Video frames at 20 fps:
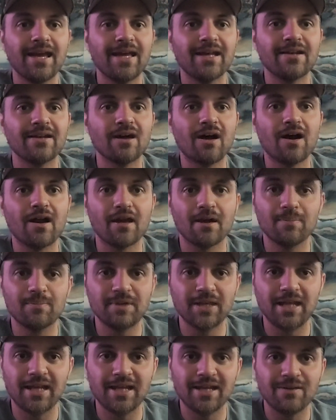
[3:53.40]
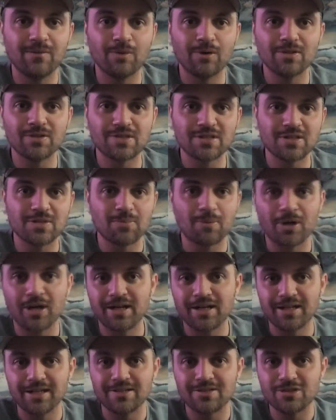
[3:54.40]
and not updated once it's
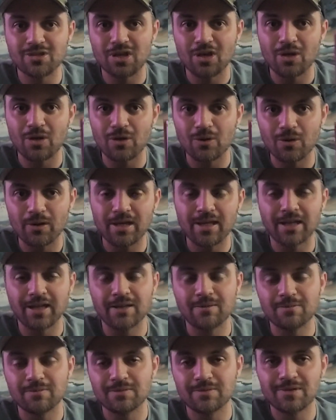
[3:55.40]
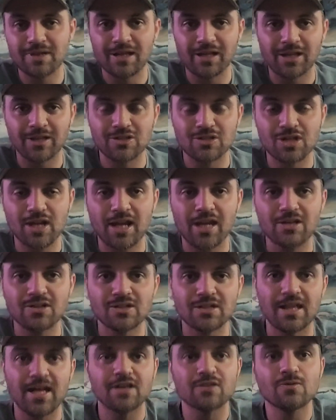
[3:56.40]
printed, so it can it can
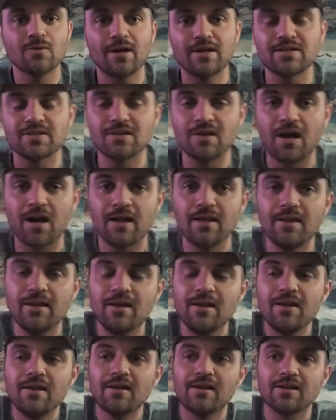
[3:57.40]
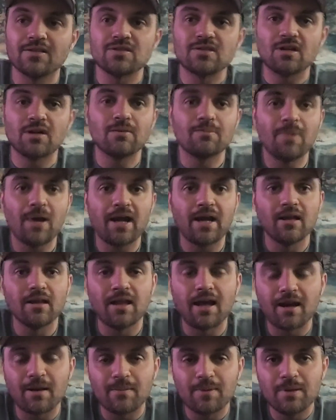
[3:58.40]
change, and that's why it's not considered by a
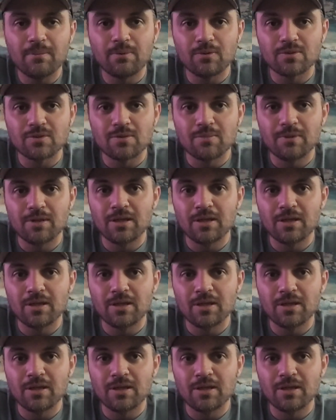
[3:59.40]
lot of people to